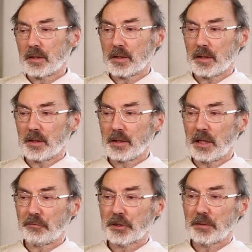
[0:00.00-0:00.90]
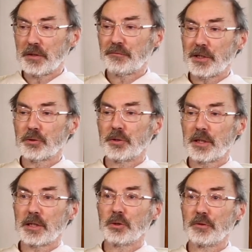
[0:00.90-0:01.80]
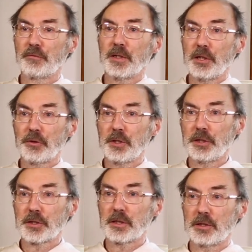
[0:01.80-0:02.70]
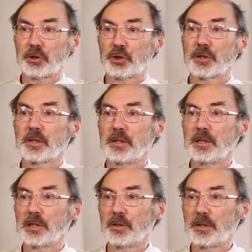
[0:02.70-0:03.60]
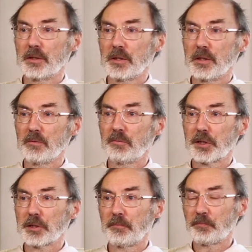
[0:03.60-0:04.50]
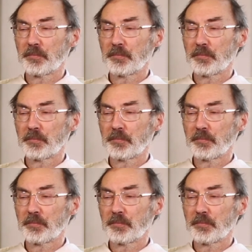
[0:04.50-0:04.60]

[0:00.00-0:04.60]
can have some effect on how faith is cashed in our lives.